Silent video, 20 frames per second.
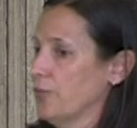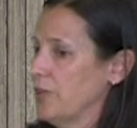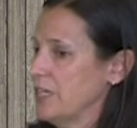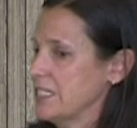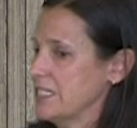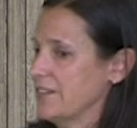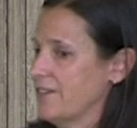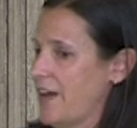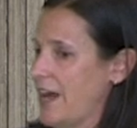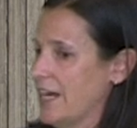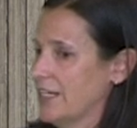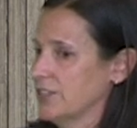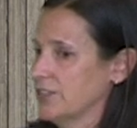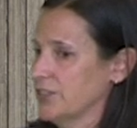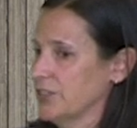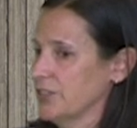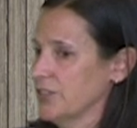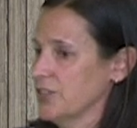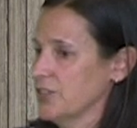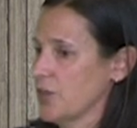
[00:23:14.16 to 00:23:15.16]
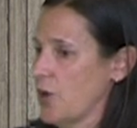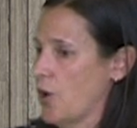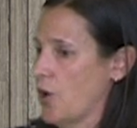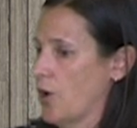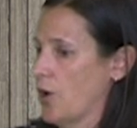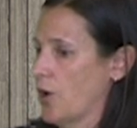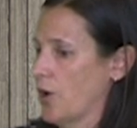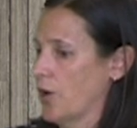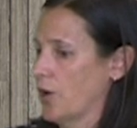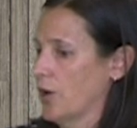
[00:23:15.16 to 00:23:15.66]
risk factors
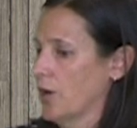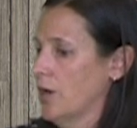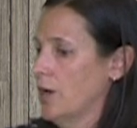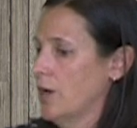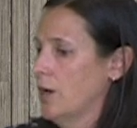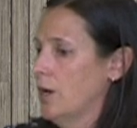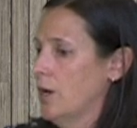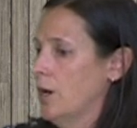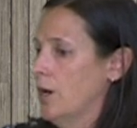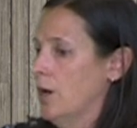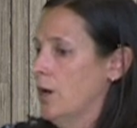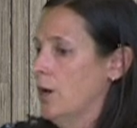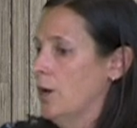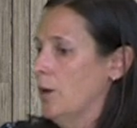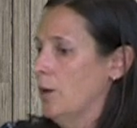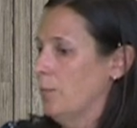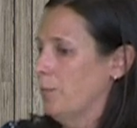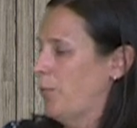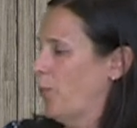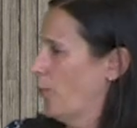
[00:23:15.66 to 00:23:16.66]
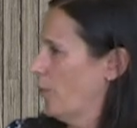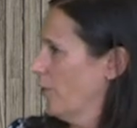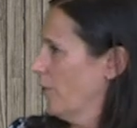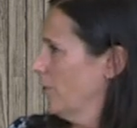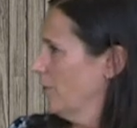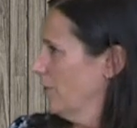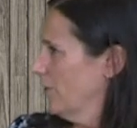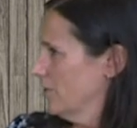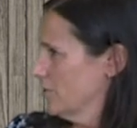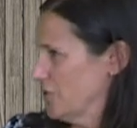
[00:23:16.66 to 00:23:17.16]
are
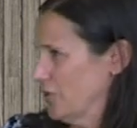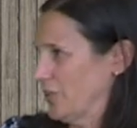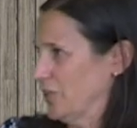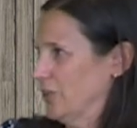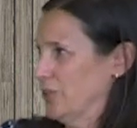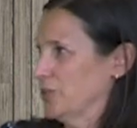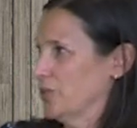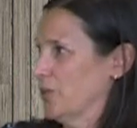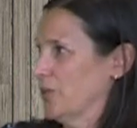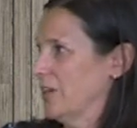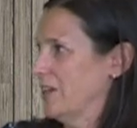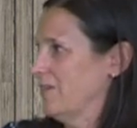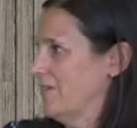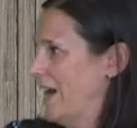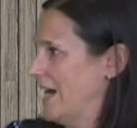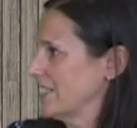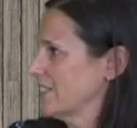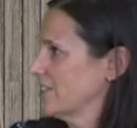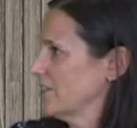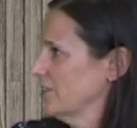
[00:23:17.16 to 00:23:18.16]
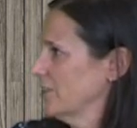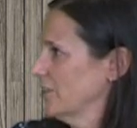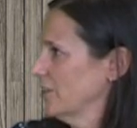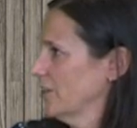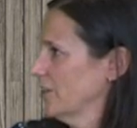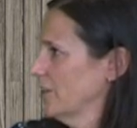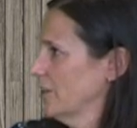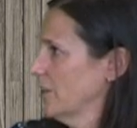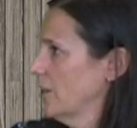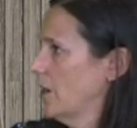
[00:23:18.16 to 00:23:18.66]
poor circulatory and
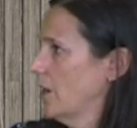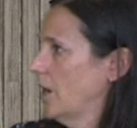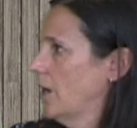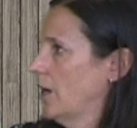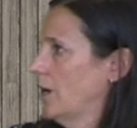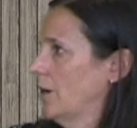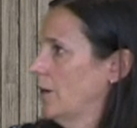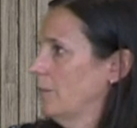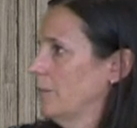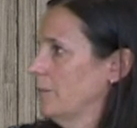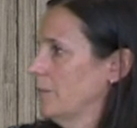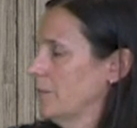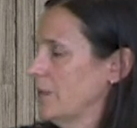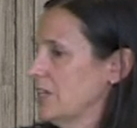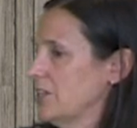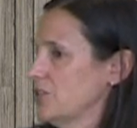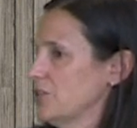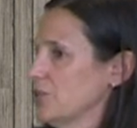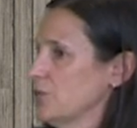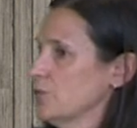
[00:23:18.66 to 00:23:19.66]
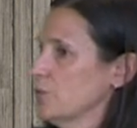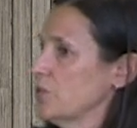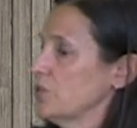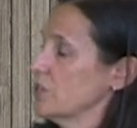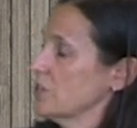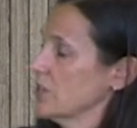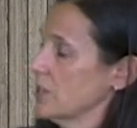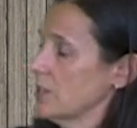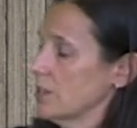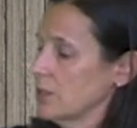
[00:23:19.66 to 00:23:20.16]
vascular issues, which
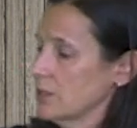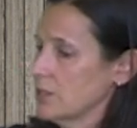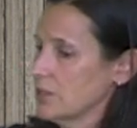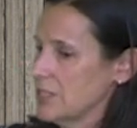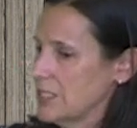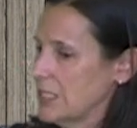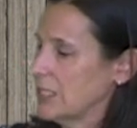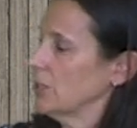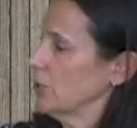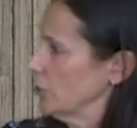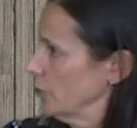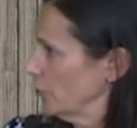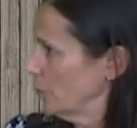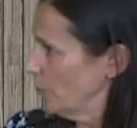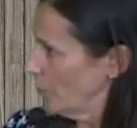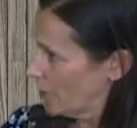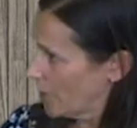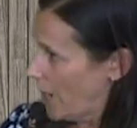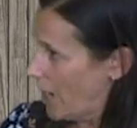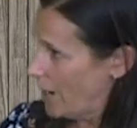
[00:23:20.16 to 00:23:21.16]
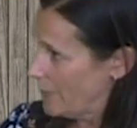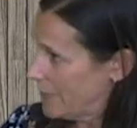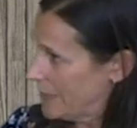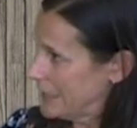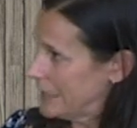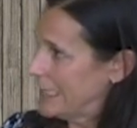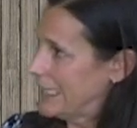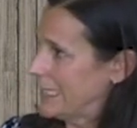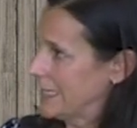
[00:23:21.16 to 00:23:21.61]
is seen a little more commonly